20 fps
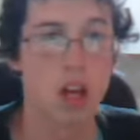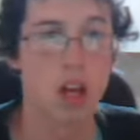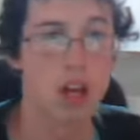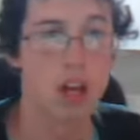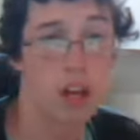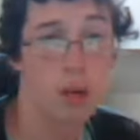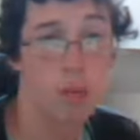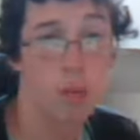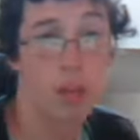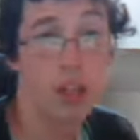
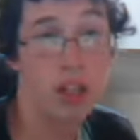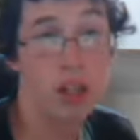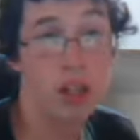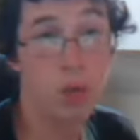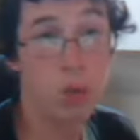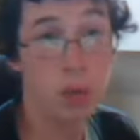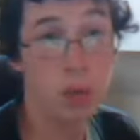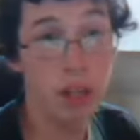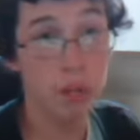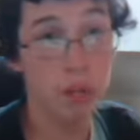Okay, well,
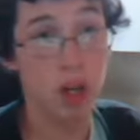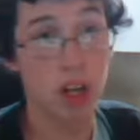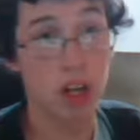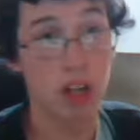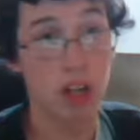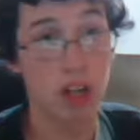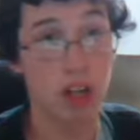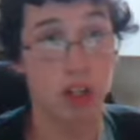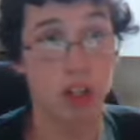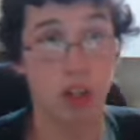a wee
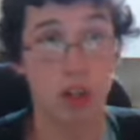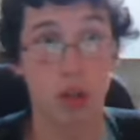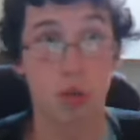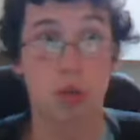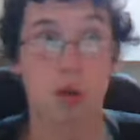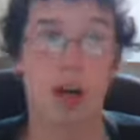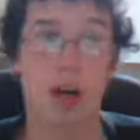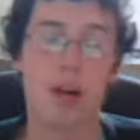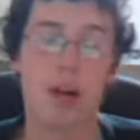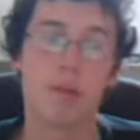while
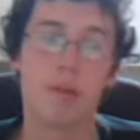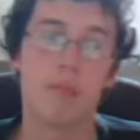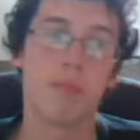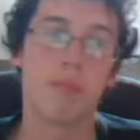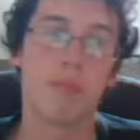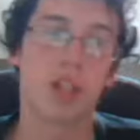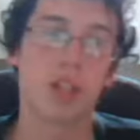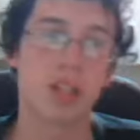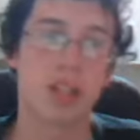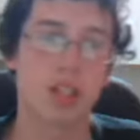ago,
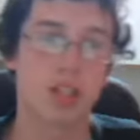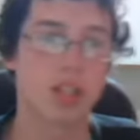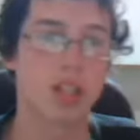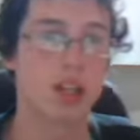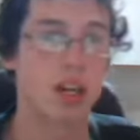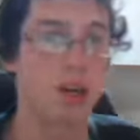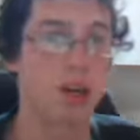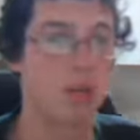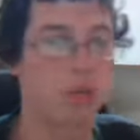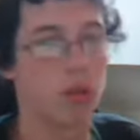I did
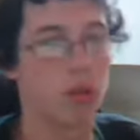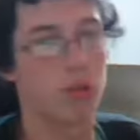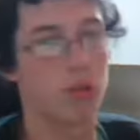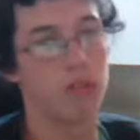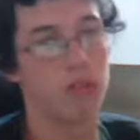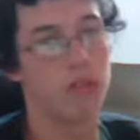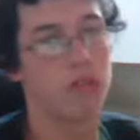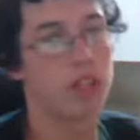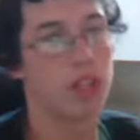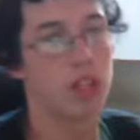
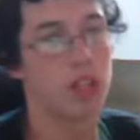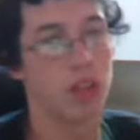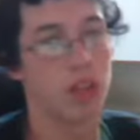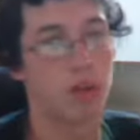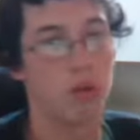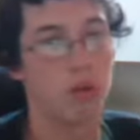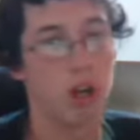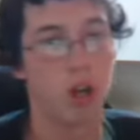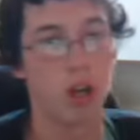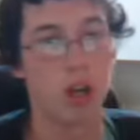upload a
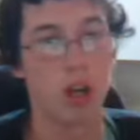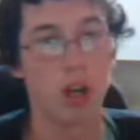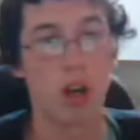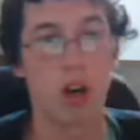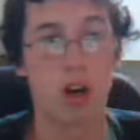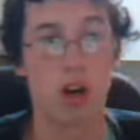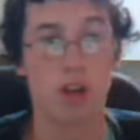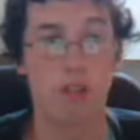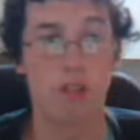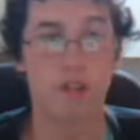video
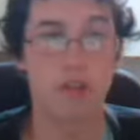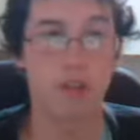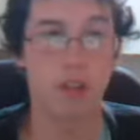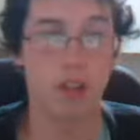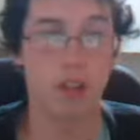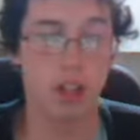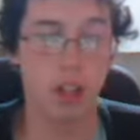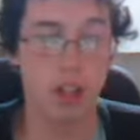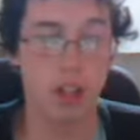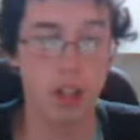of
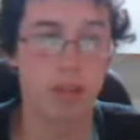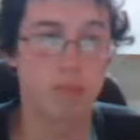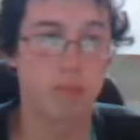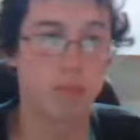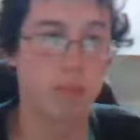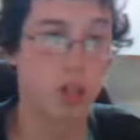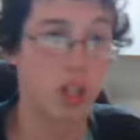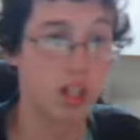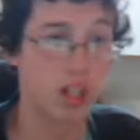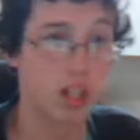
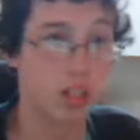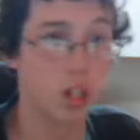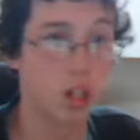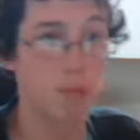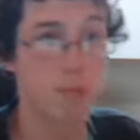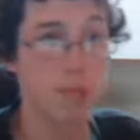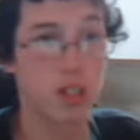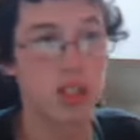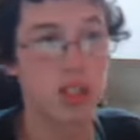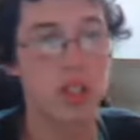my
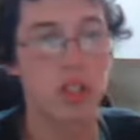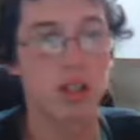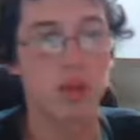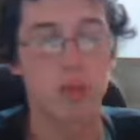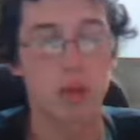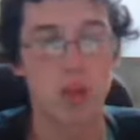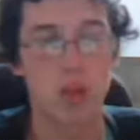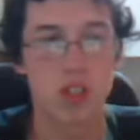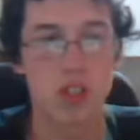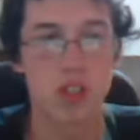top 10
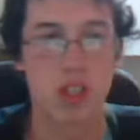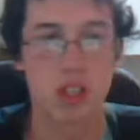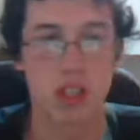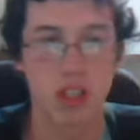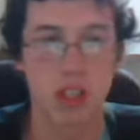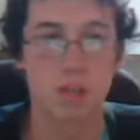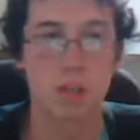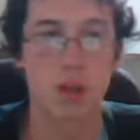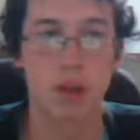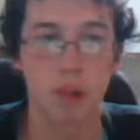most
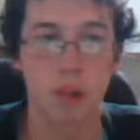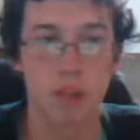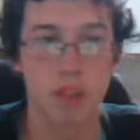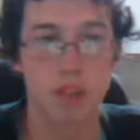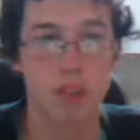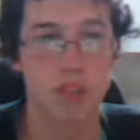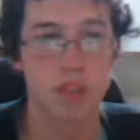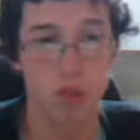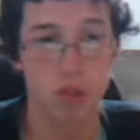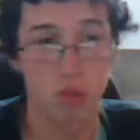anticipated
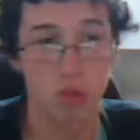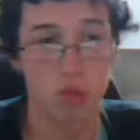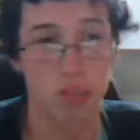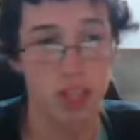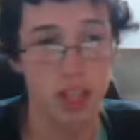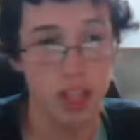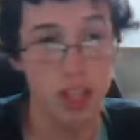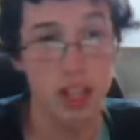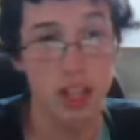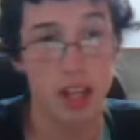movies for the
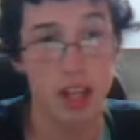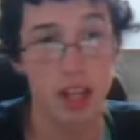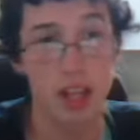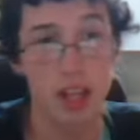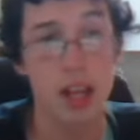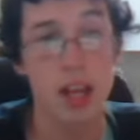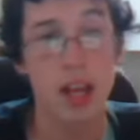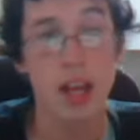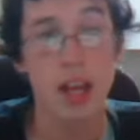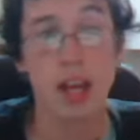year,
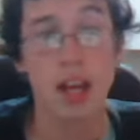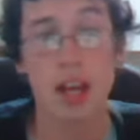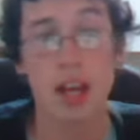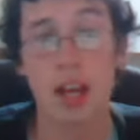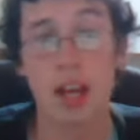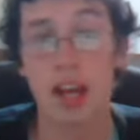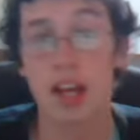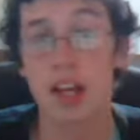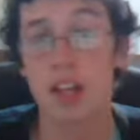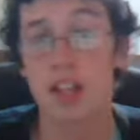
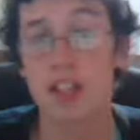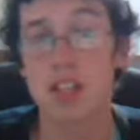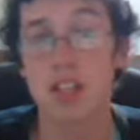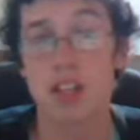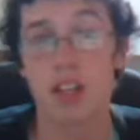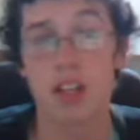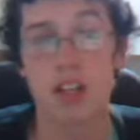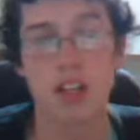and